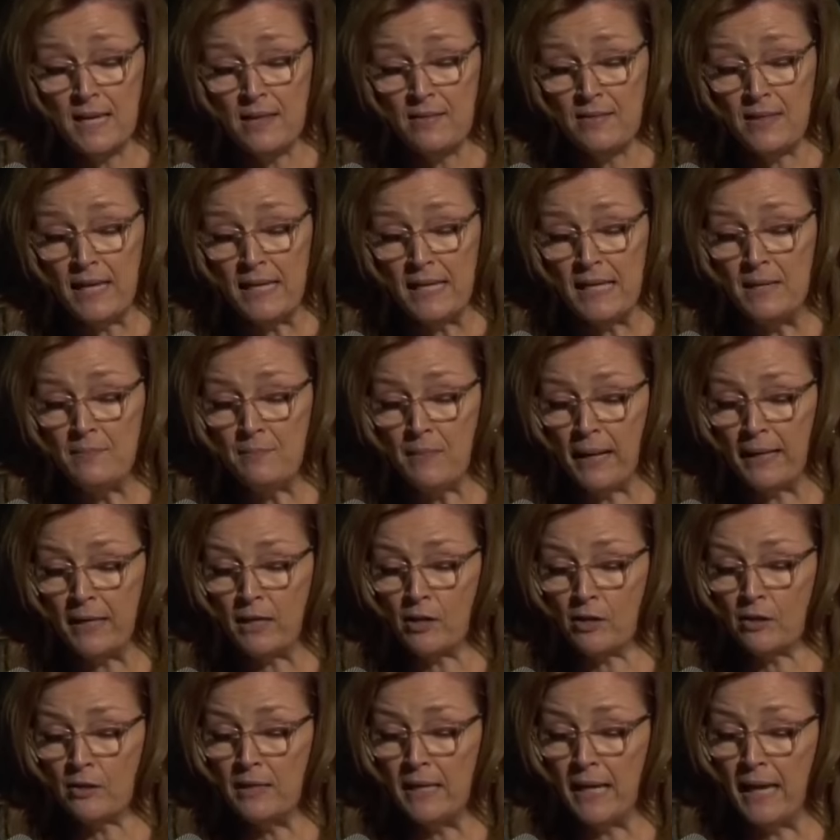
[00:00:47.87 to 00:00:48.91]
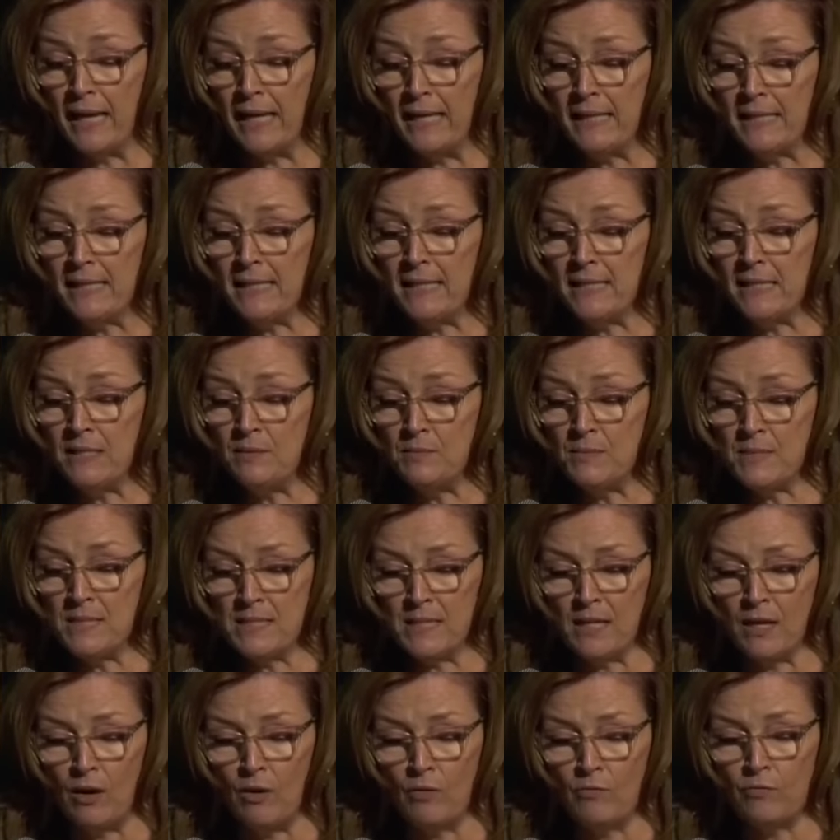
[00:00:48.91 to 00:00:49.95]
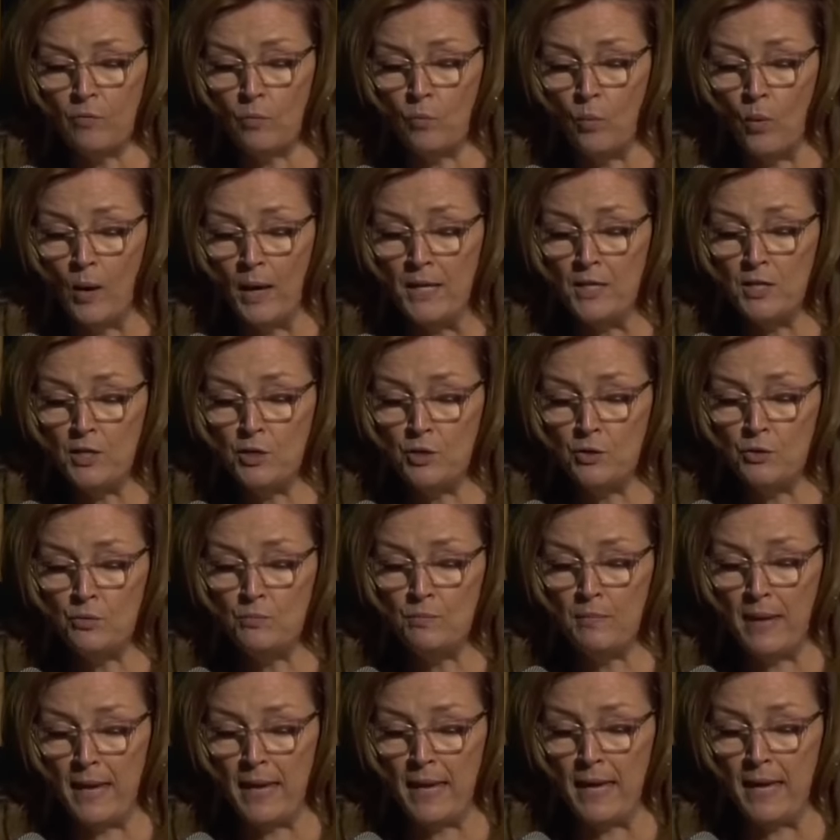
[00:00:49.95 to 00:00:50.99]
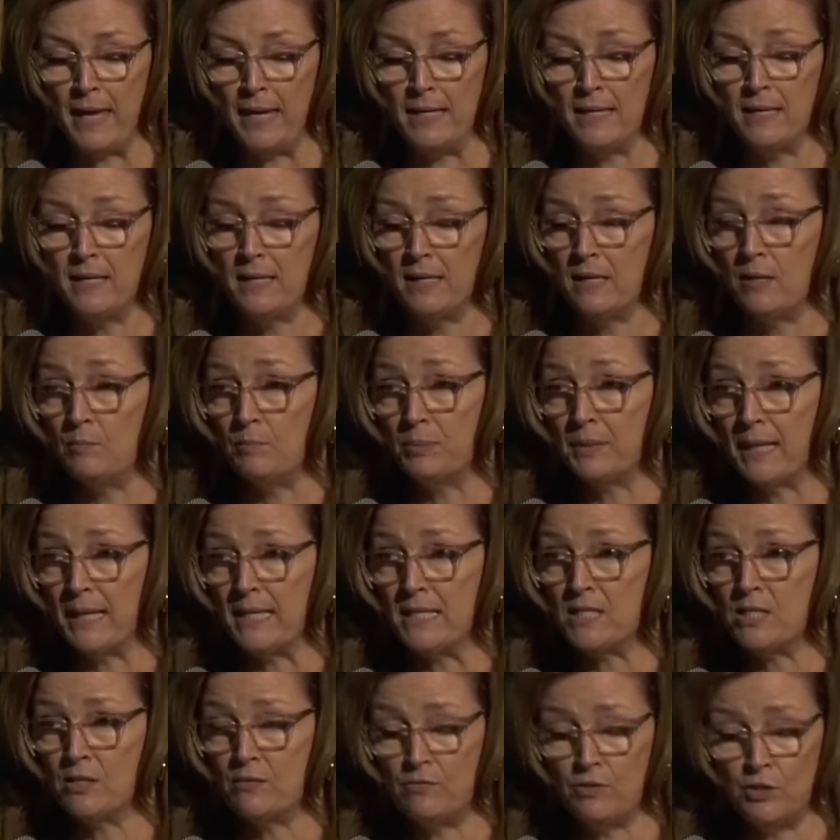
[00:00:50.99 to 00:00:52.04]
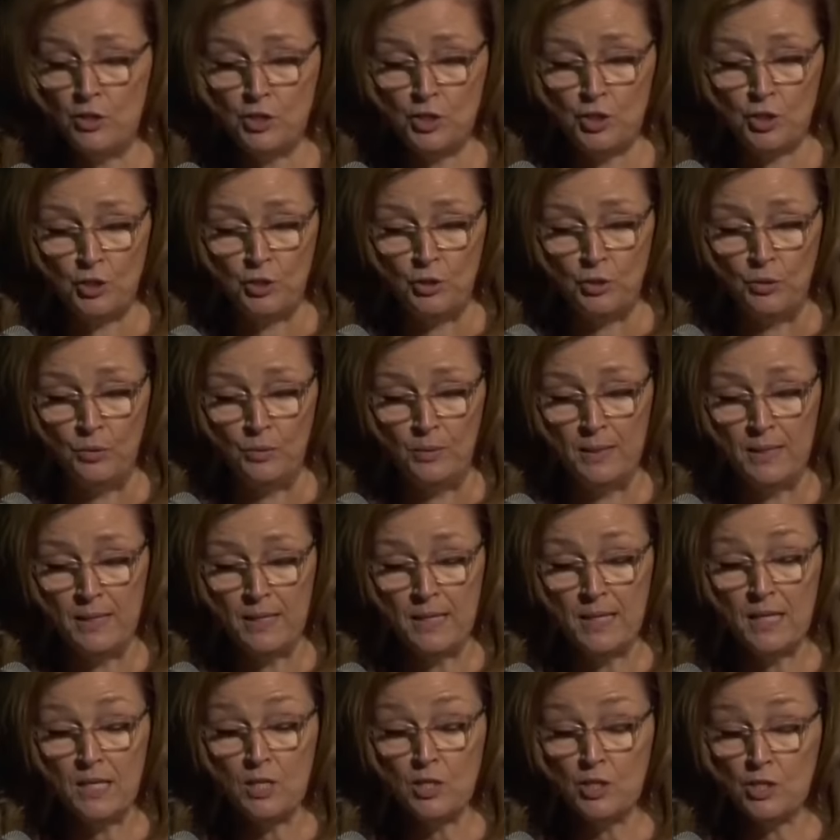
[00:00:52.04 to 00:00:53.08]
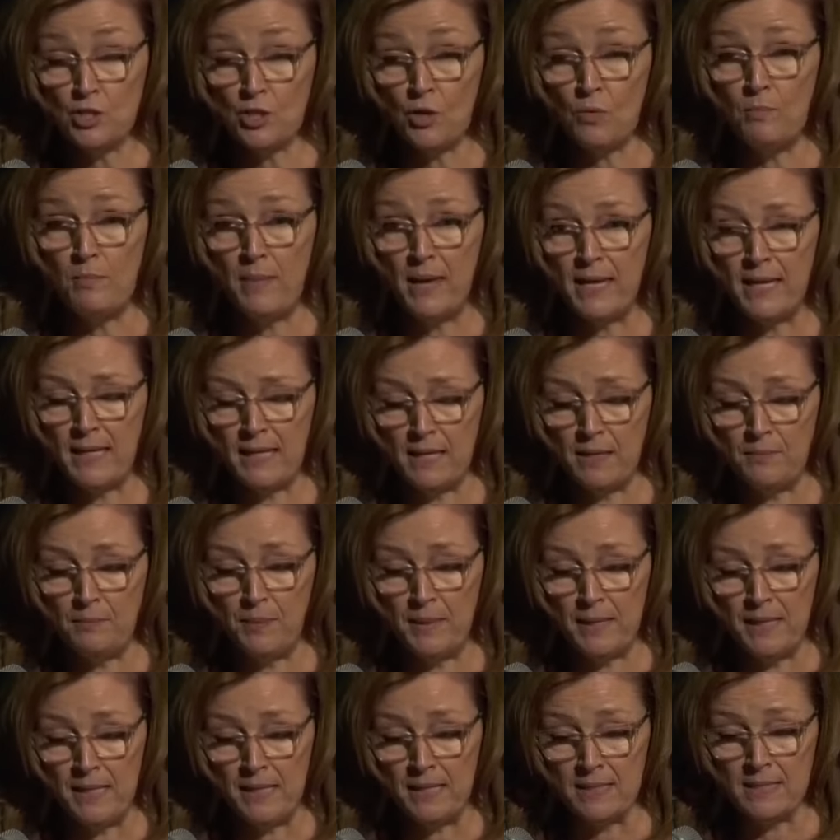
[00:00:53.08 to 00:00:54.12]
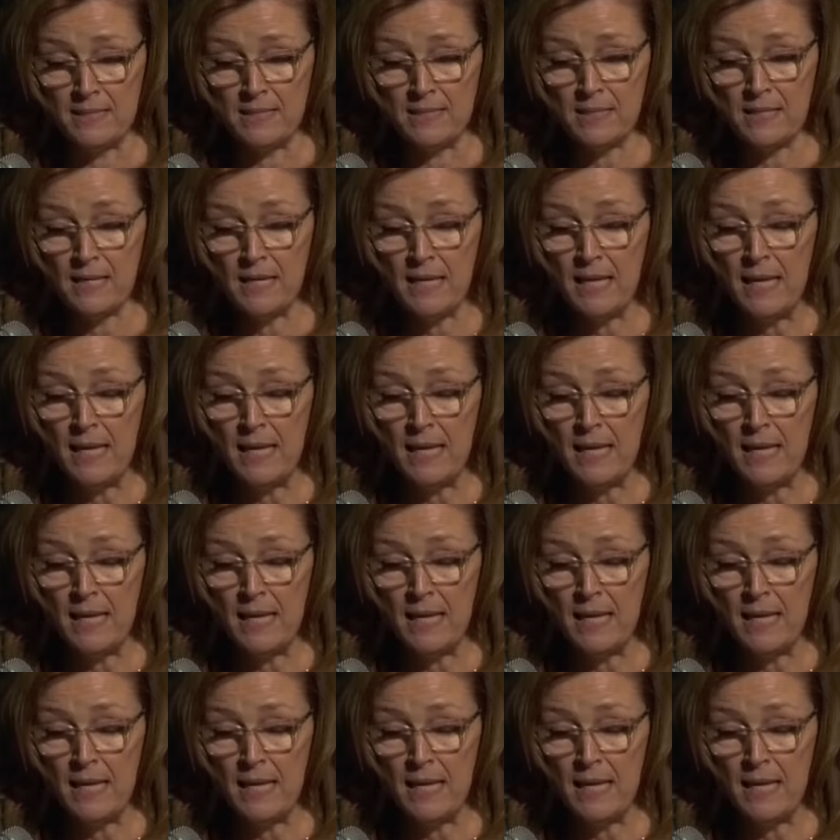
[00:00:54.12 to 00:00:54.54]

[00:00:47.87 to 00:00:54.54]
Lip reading: that he might create in himself one new man in place of the two, so making peace,